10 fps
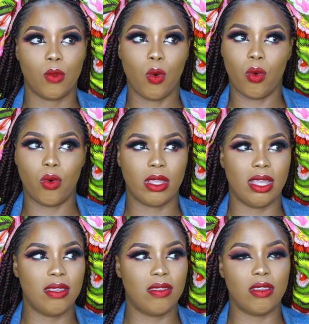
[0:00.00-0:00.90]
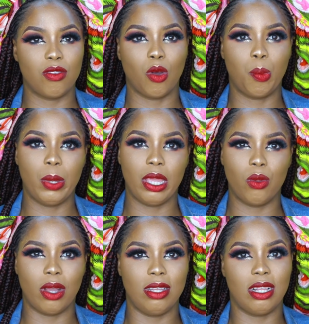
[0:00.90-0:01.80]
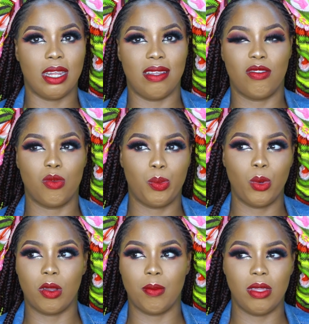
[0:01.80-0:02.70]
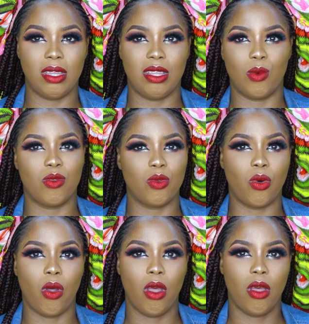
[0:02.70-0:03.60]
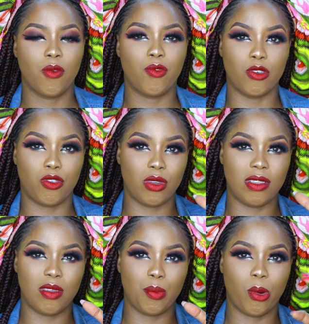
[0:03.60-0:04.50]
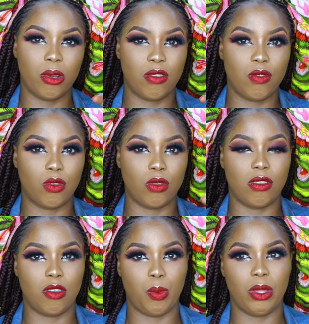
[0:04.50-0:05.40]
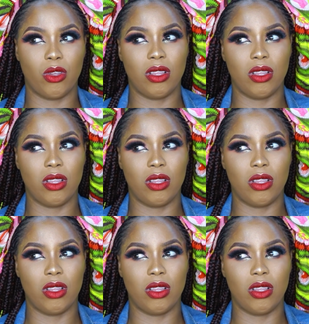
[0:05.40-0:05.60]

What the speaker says: oh okay, this thing is not paying, or I need clients to book me. There was no frustrating points, so to speak.